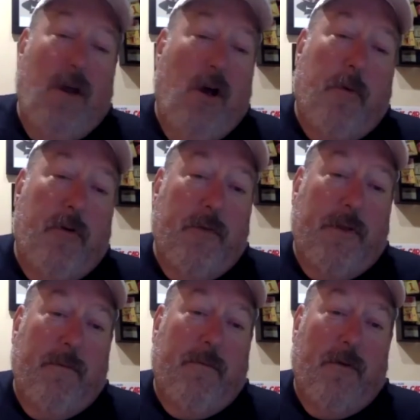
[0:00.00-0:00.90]
Elmo's
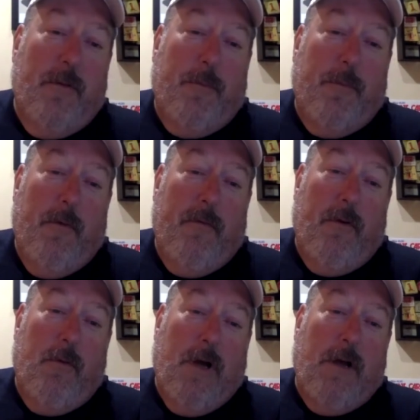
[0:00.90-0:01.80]
with him for
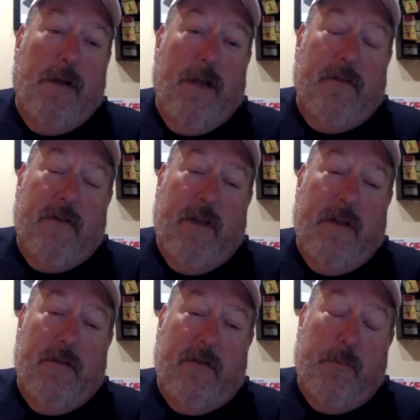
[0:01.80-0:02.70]
a while, and I
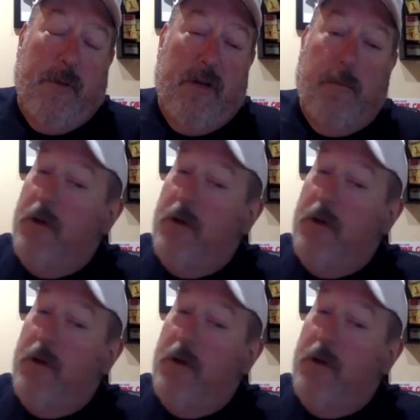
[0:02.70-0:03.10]
had to explain to him,